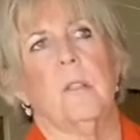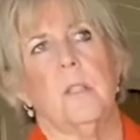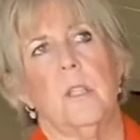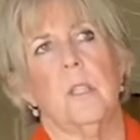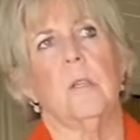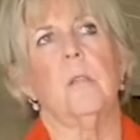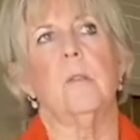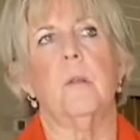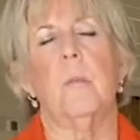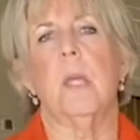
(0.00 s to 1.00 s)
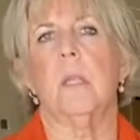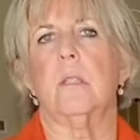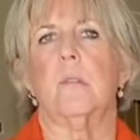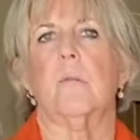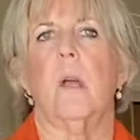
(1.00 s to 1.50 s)
until the
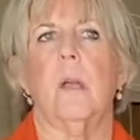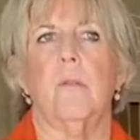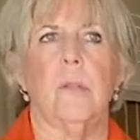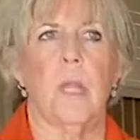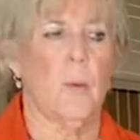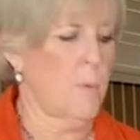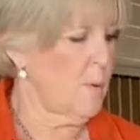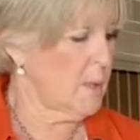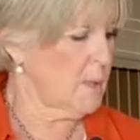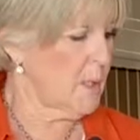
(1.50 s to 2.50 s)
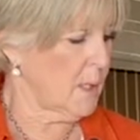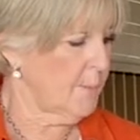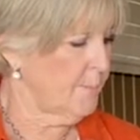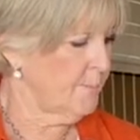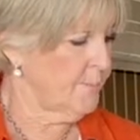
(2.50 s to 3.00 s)
medics arrive at that point in time.